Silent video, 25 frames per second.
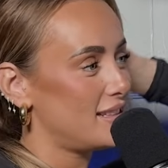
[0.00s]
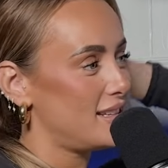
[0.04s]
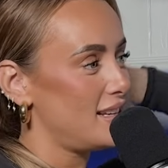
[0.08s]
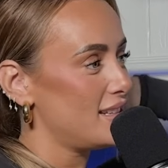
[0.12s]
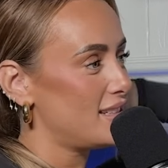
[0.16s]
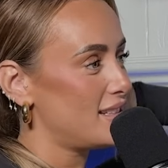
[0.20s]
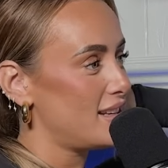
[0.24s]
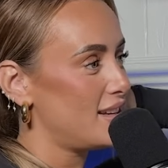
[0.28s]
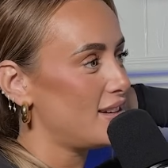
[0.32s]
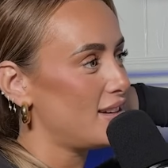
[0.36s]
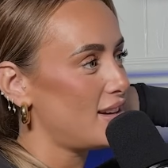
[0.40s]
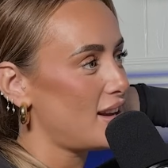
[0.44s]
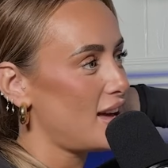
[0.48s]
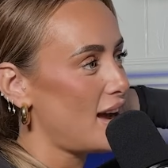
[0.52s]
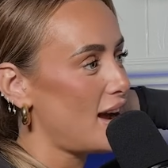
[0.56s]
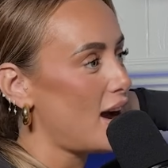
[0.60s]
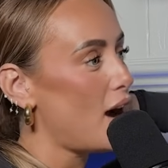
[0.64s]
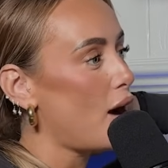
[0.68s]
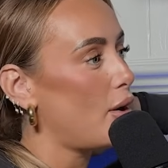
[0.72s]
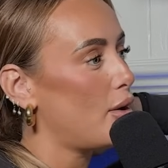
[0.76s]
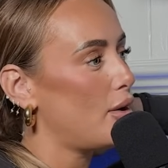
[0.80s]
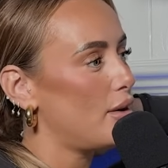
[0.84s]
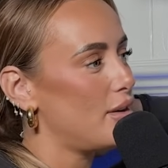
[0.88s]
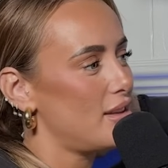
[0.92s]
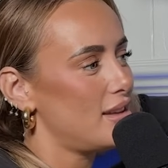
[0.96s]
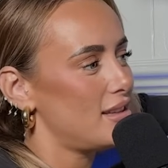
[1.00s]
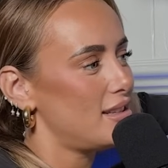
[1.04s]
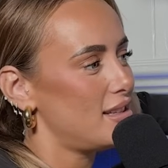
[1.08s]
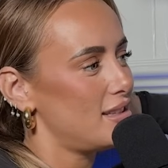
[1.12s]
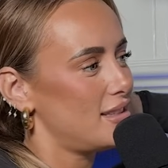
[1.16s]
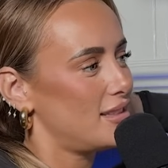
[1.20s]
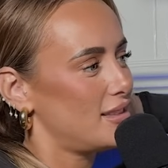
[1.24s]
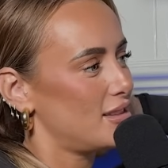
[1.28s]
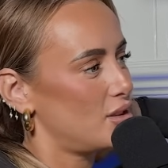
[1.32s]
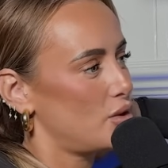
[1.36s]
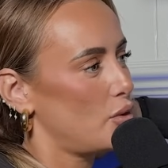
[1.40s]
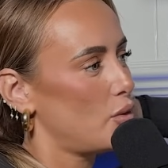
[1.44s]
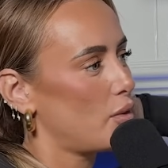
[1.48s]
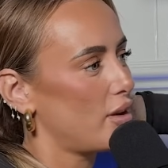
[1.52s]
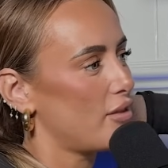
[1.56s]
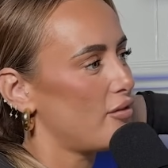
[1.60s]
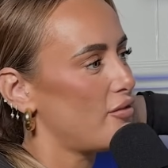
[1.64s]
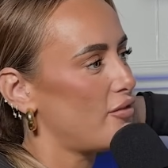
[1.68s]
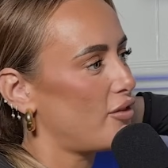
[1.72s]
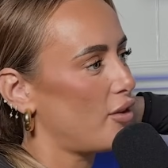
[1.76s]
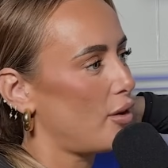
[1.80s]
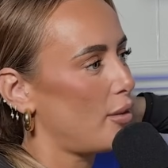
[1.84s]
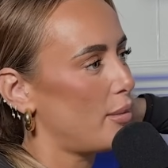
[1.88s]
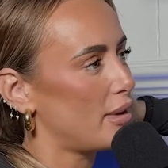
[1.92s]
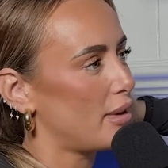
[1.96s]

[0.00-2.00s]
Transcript: This isn't like, oh, this isn't talking from